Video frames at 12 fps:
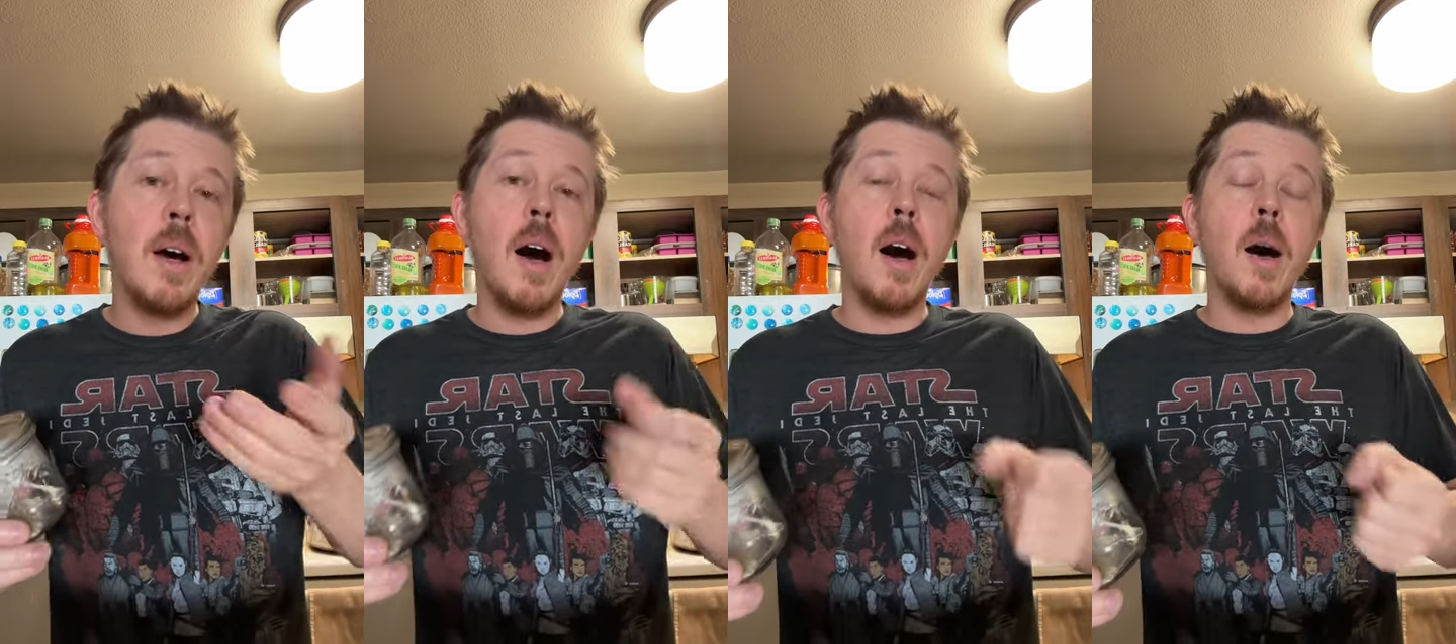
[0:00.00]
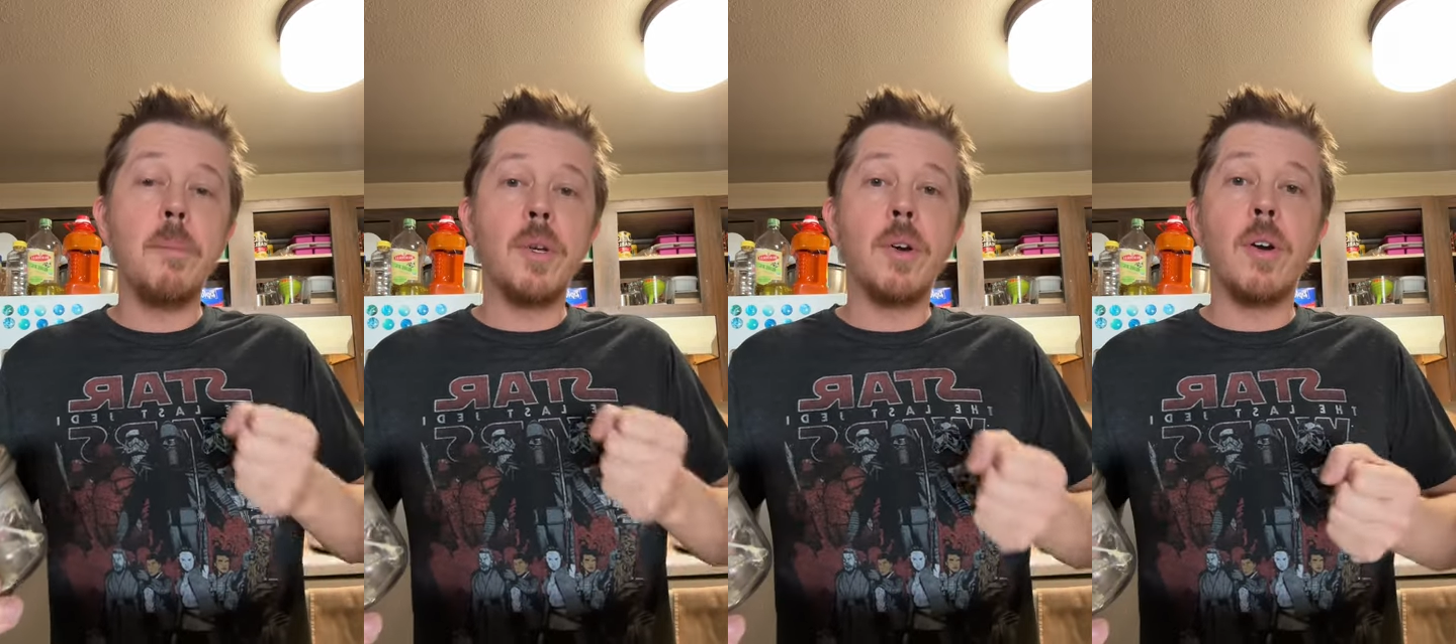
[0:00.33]

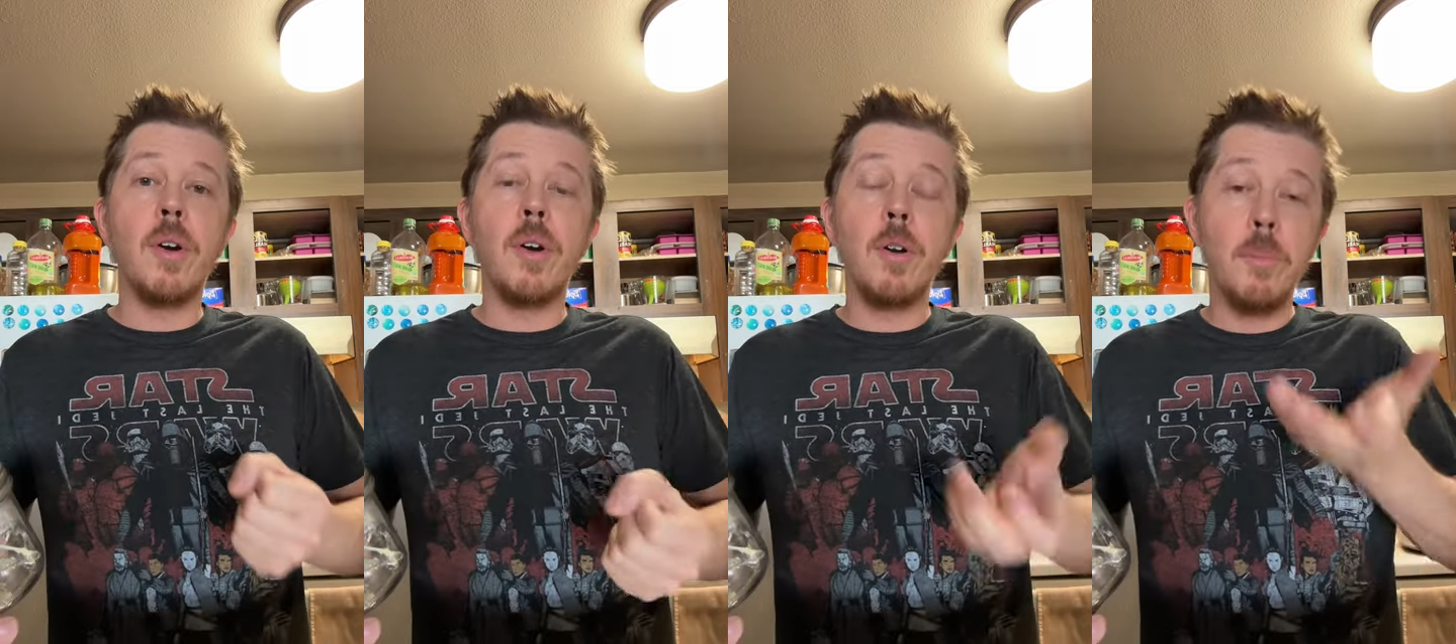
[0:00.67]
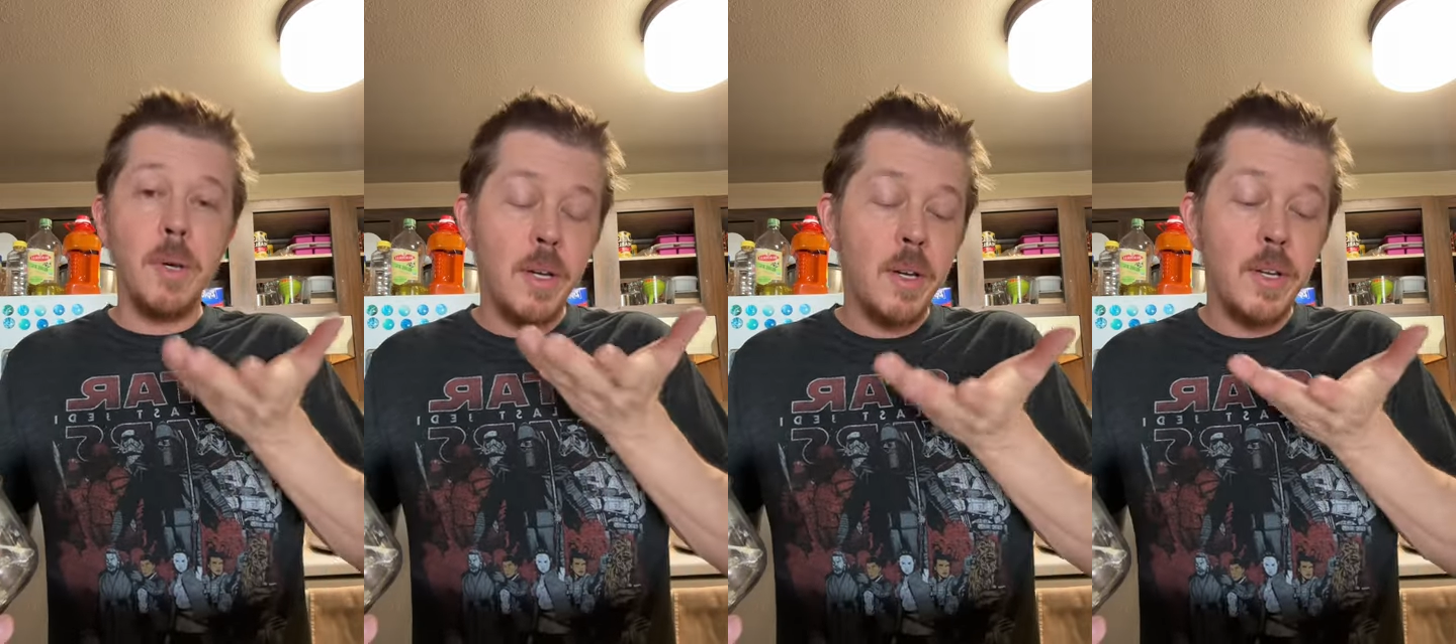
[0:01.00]
your herb,
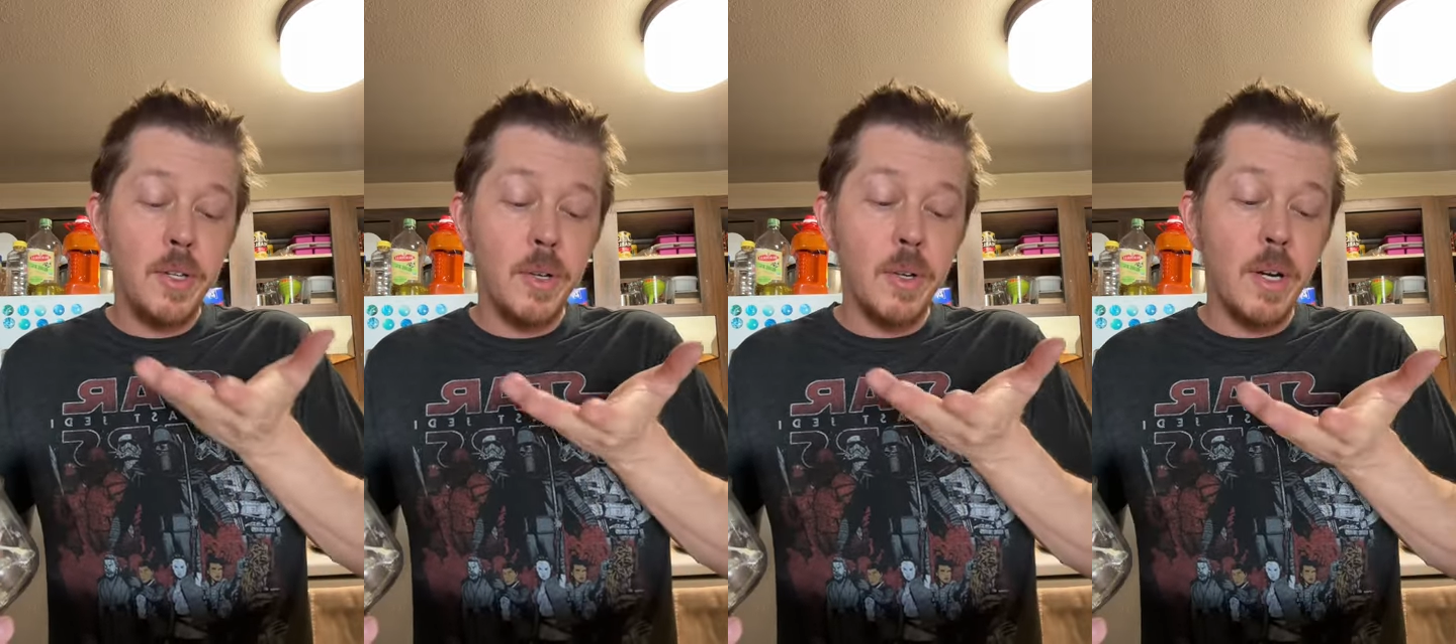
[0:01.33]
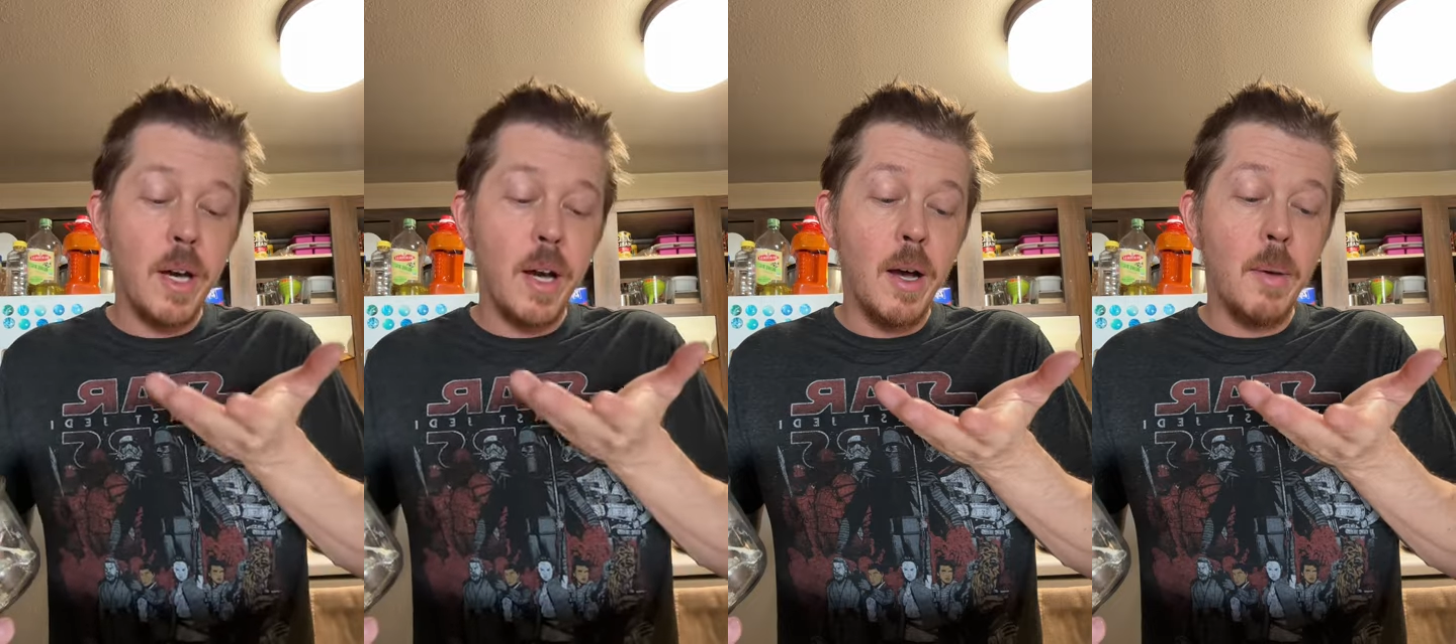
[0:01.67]

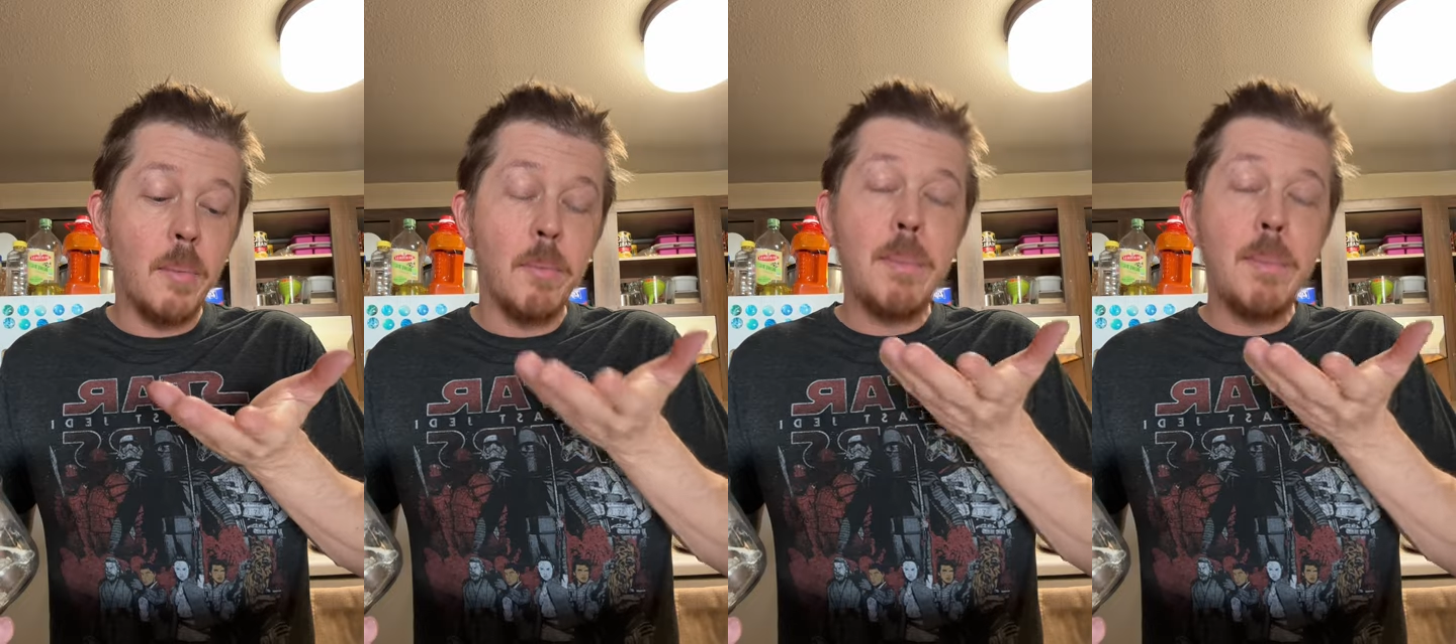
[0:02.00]
your